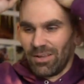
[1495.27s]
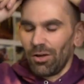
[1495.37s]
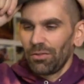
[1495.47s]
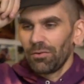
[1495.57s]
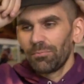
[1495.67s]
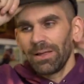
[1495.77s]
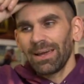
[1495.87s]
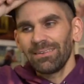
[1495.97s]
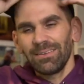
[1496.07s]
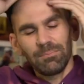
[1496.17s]
Although,
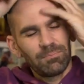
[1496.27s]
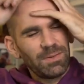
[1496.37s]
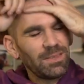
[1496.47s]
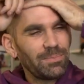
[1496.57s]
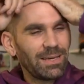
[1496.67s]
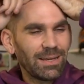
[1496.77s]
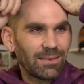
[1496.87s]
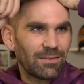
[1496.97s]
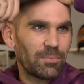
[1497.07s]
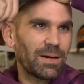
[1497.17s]
like I said in the beginning
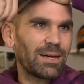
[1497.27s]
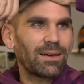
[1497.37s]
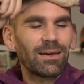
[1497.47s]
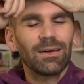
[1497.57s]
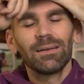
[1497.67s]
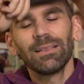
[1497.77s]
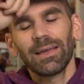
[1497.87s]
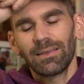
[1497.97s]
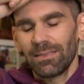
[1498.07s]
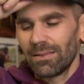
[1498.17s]
of this, my
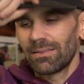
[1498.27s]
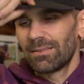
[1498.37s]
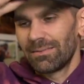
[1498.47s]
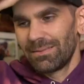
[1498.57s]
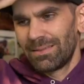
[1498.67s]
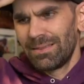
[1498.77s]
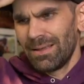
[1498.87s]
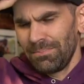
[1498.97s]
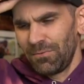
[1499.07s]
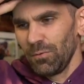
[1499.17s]
like
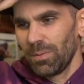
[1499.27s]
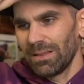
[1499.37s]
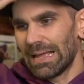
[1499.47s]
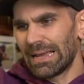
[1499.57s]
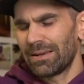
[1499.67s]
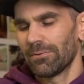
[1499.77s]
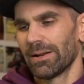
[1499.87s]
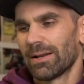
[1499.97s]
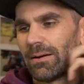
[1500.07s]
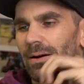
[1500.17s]
I'm super laggy
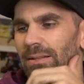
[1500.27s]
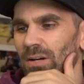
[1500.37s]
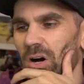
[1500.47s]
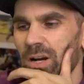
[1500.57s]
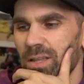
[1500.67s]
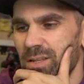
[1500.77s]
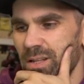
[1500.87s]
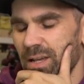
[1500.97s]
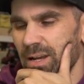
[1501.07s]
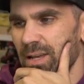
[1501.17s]
right now. I talk and
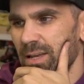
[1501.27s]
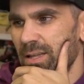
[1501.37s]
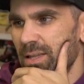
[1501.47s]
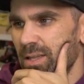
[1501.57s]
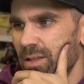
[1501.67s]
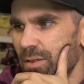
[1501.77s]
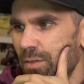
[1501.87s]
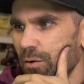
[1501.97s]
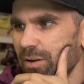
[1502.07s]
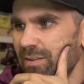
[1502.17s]
then like
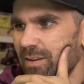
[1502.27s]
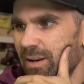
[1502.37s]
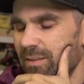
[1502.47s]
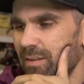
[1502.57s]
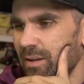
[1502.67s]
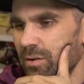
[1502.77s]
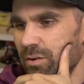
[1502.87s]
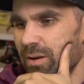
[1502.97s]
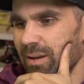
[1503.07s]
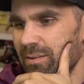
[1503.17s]
30 seconds later
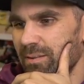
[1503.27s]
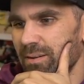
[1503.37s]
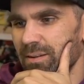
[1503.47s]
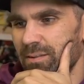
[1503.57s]
you guys see it.